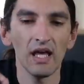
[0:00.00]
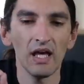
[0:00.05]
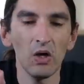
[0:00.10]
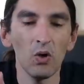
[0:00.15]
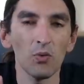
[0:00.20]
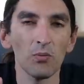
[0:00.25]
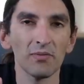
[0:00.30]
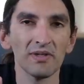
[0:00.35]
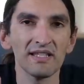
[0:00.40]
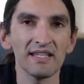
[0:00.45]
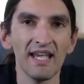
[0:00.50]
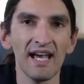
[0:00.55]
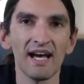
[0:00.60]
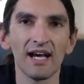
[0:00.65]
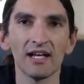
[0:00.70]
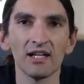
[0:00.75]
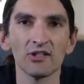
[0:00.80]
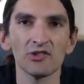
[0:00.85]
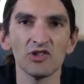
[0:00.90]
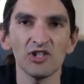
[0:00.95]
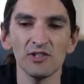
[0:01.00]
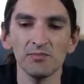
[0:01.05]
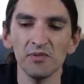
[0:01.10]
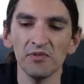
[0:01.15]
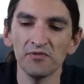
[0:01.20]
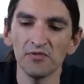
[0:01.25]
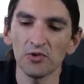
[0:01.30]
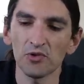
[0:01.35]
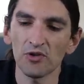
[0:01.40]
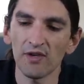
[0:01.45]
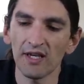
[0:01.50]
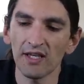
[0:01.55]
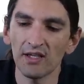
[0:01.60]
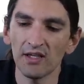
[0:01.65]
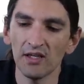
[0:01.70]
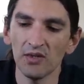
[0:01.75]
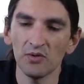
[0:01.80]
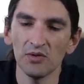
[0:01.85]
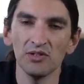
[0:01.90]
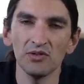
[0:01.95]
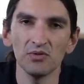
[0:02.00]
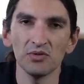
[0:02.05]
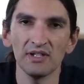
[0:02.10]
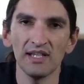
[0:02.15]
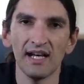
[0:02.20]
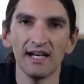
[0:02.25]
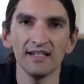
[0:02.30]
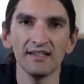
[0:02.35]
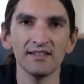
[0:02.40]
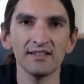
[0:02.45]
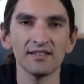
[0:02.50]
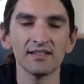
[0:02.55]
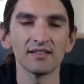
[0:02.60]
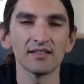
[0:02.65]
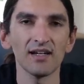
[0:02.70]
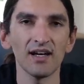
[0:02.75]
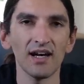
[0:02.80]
Oh, but yeah, just before I go into that,